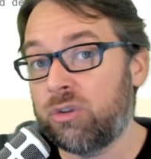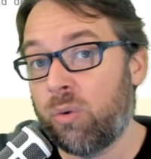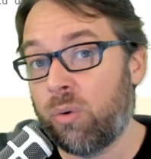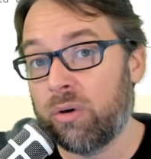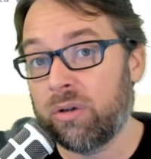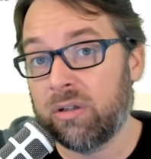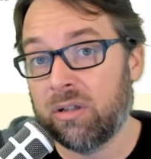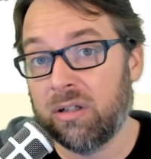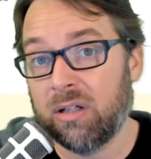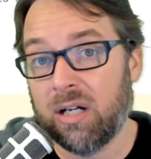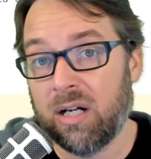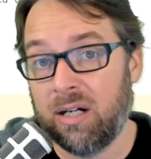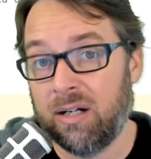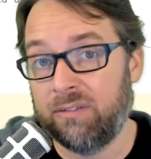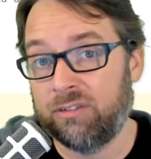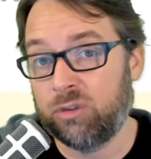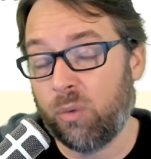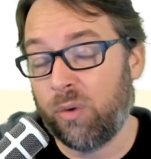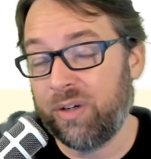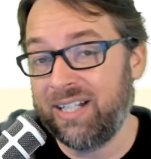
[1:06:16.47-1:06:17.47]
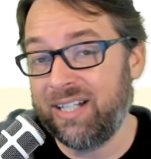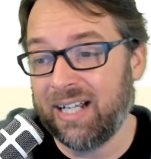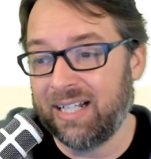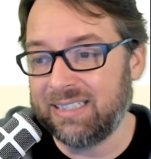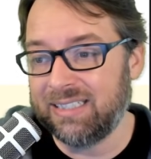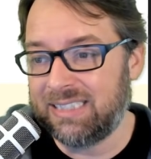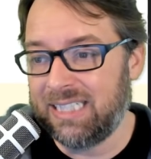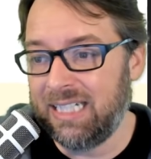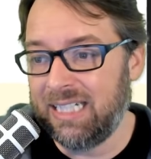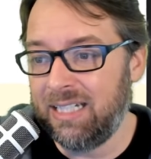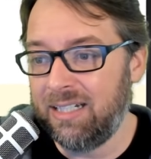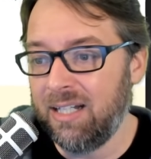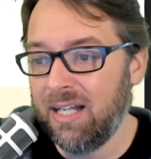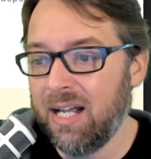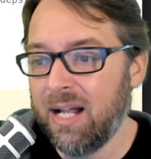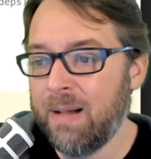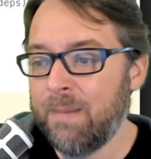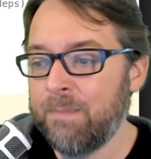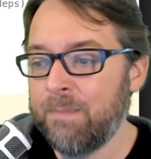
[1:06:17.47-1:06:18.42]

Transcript: quarter of 2019.